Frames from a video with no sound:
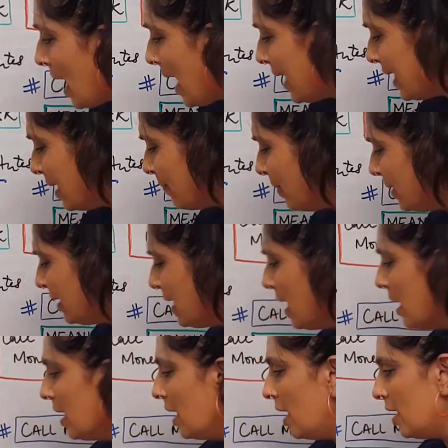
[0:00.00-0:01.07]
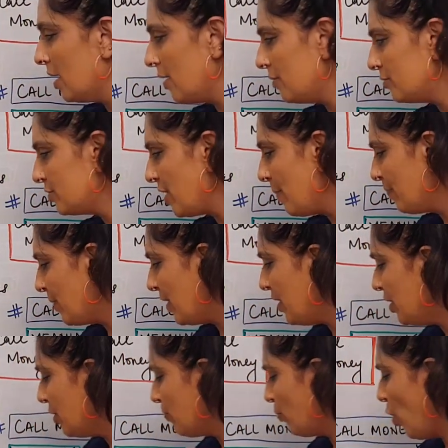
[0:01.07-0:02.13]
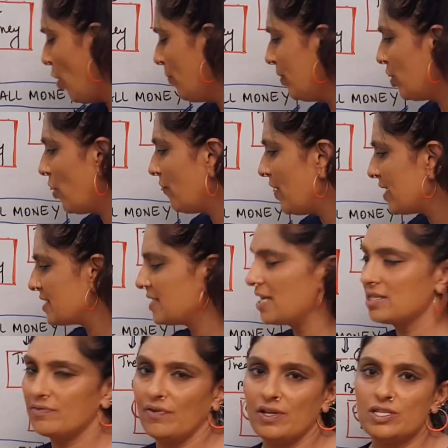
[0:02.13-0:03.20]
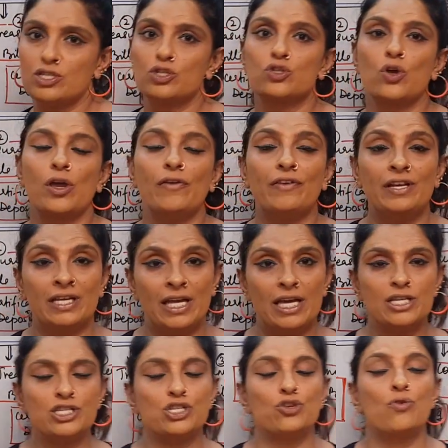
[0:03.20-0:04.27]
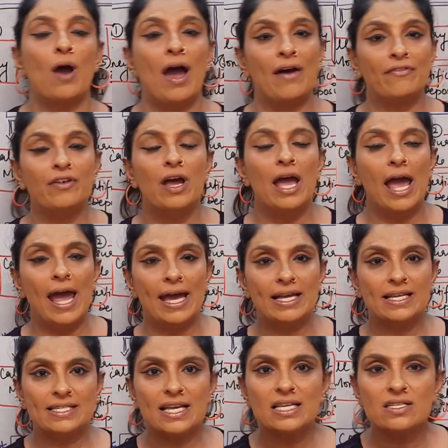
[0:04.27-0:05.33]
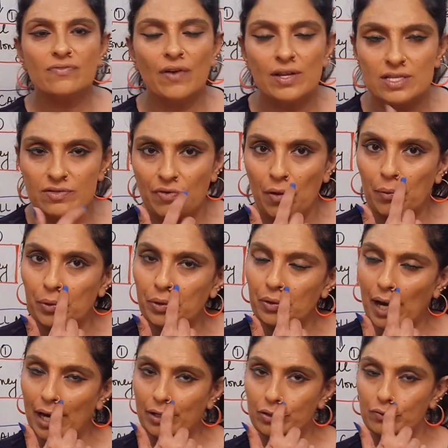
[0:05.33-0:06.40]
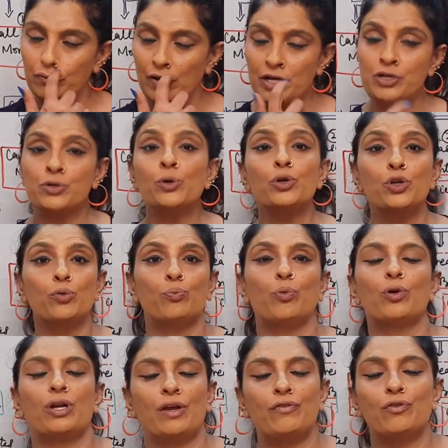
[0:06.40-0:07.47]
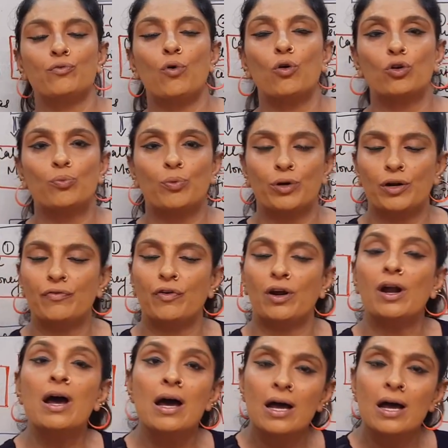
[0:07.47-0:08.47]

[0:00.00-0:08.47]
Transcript: enable temporary deployment of excess funds. So if in case you have excess funds, where should you put if you want to put it for